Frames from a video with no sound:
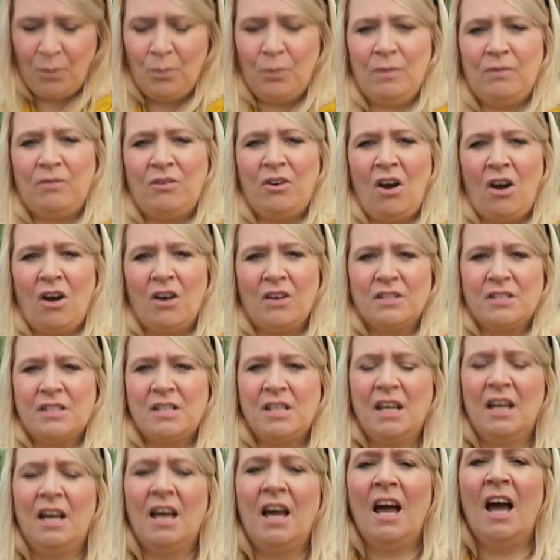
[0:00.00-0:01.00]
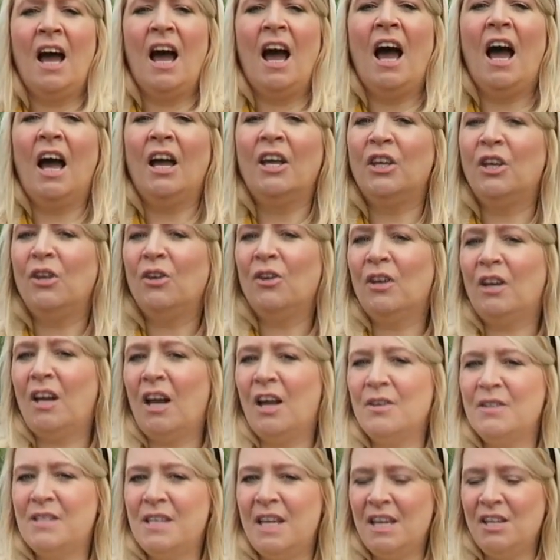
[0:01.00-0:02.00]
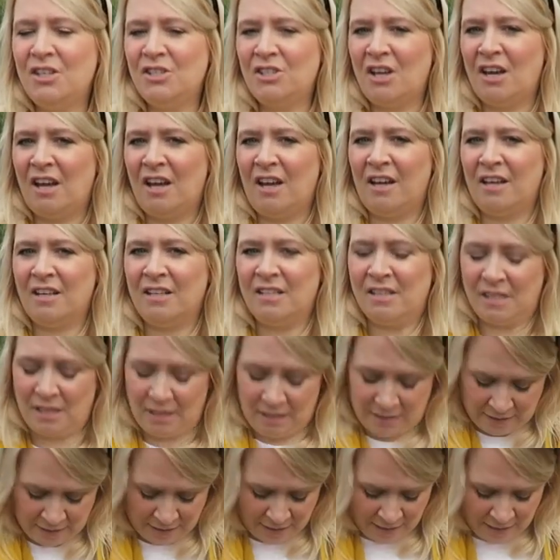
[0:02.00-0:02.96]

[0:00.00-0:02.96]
We've got Uniqlo t-shirt.